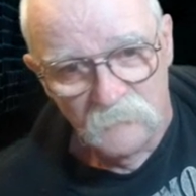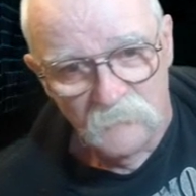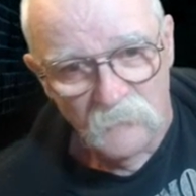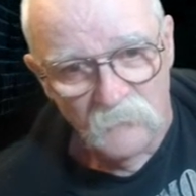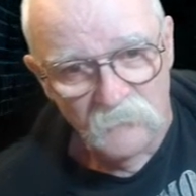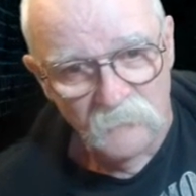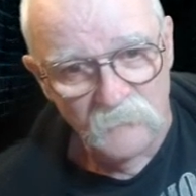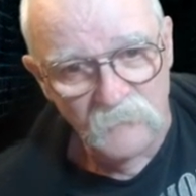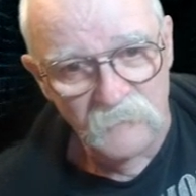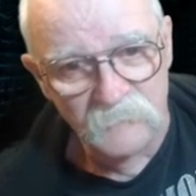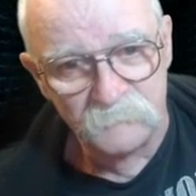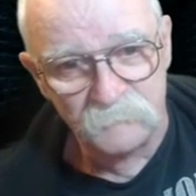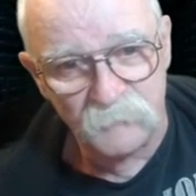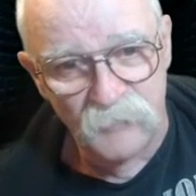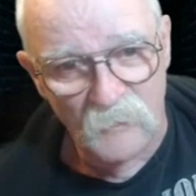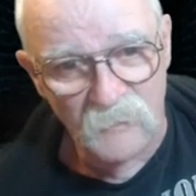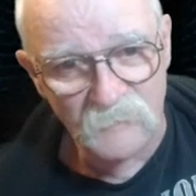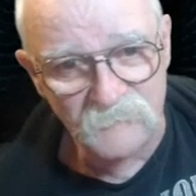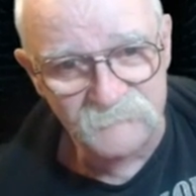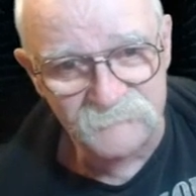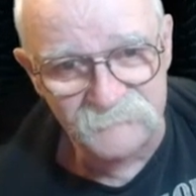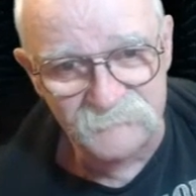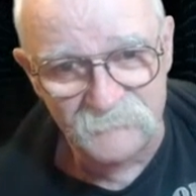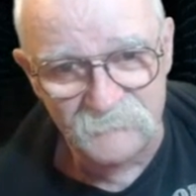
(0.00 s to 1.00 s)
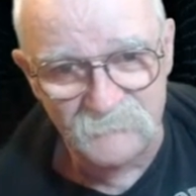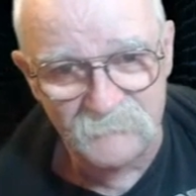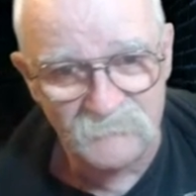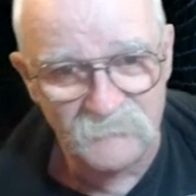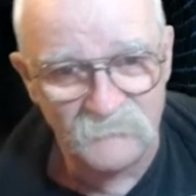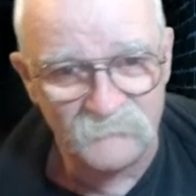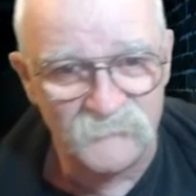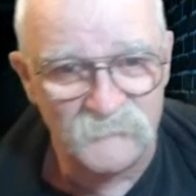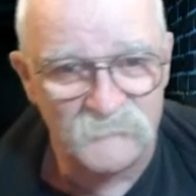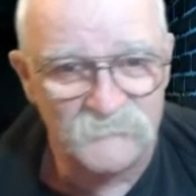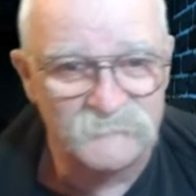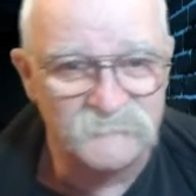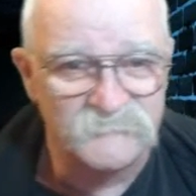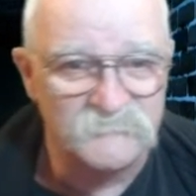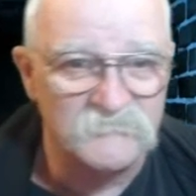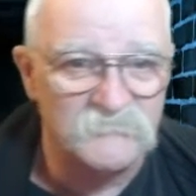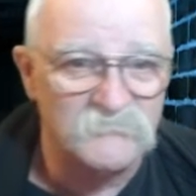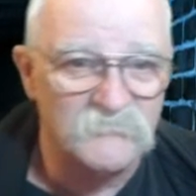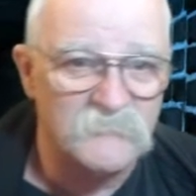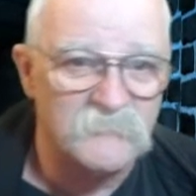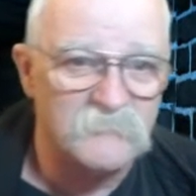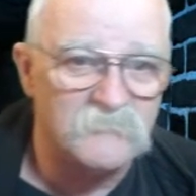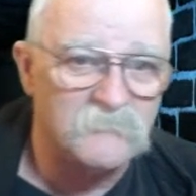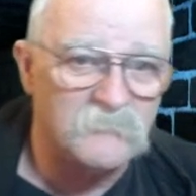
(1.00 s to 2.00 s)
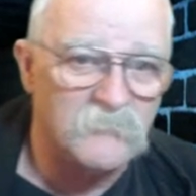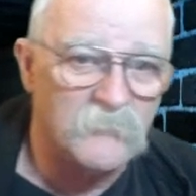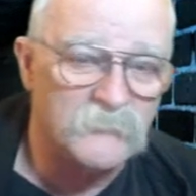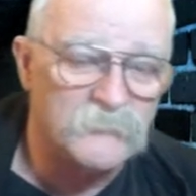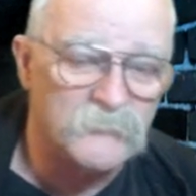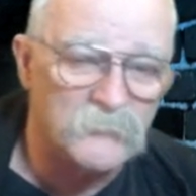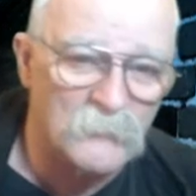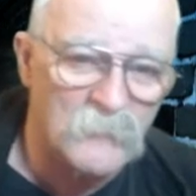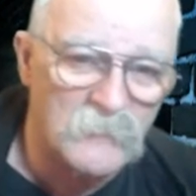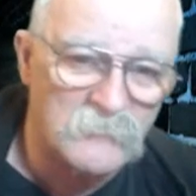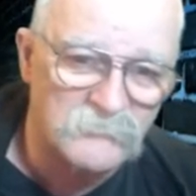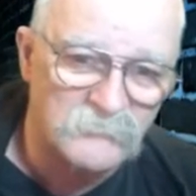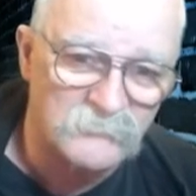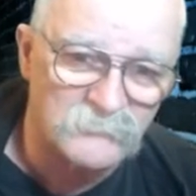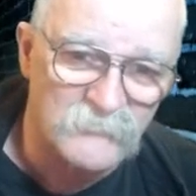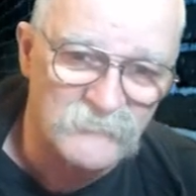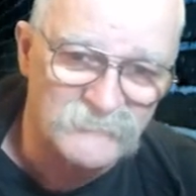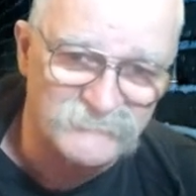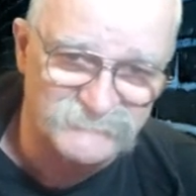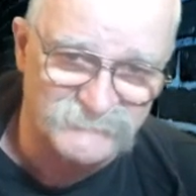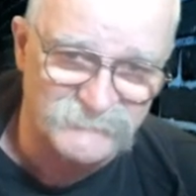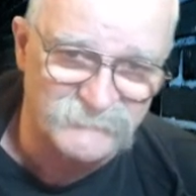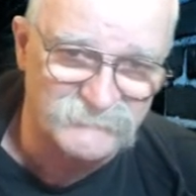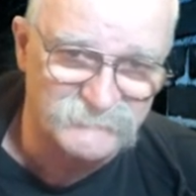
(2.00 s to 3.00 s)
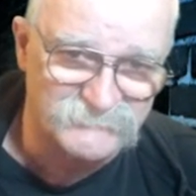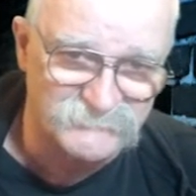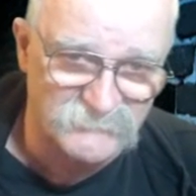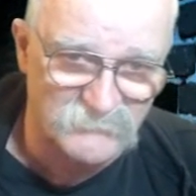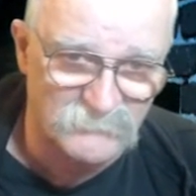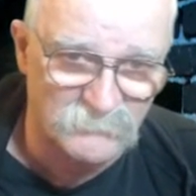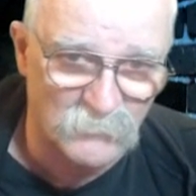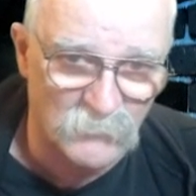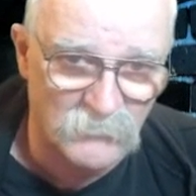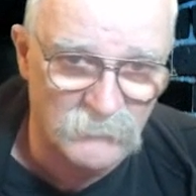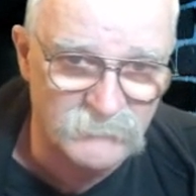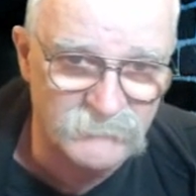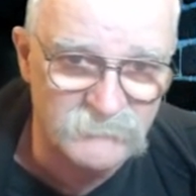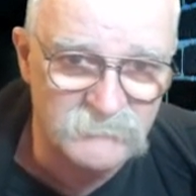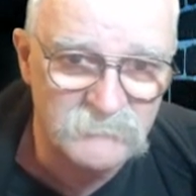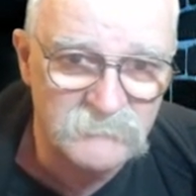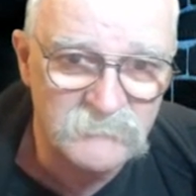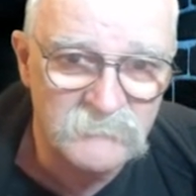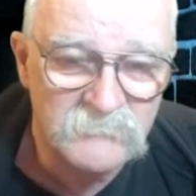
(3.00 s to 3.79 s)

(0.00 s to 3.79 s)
All right, Bucks, if you're still there, or you are arresting someone.